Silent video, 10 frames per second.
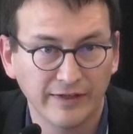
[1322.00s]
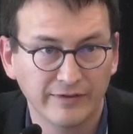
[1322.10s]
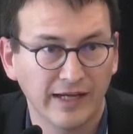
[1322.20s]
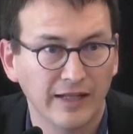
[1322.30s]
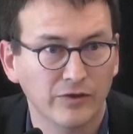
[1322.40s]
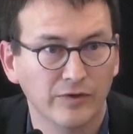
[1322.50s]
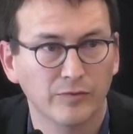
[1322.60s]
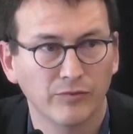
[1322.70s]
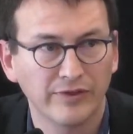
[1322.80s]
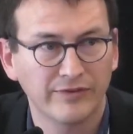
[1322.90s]
the algorithm,
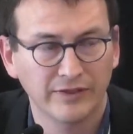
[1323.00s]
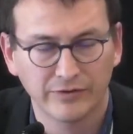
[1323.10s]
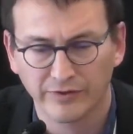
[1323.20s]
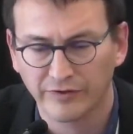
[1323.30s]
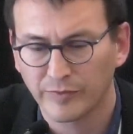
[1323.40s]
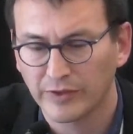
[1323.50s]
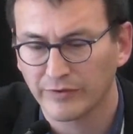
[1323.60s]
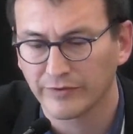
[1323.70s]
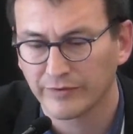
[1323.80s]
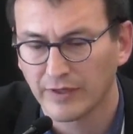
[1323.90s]
reset your
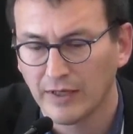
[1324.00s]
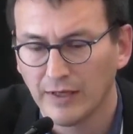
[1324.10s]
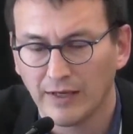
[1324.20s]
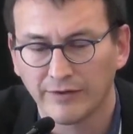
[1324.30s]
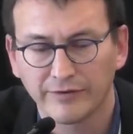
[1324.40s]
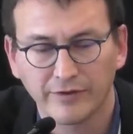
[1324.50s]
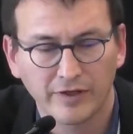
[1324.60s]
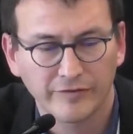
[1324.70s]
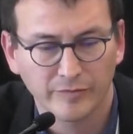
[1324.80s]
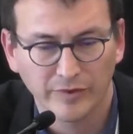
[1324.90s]
experience, and start
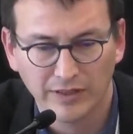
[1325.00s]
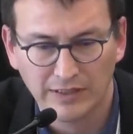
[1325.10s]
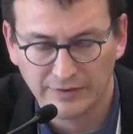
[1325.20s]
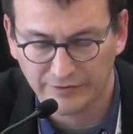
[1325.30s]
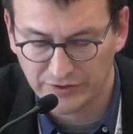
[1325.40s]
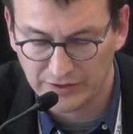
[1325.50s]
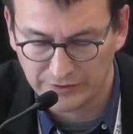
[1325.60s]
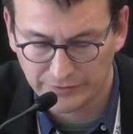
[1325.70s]
from a clean sheet.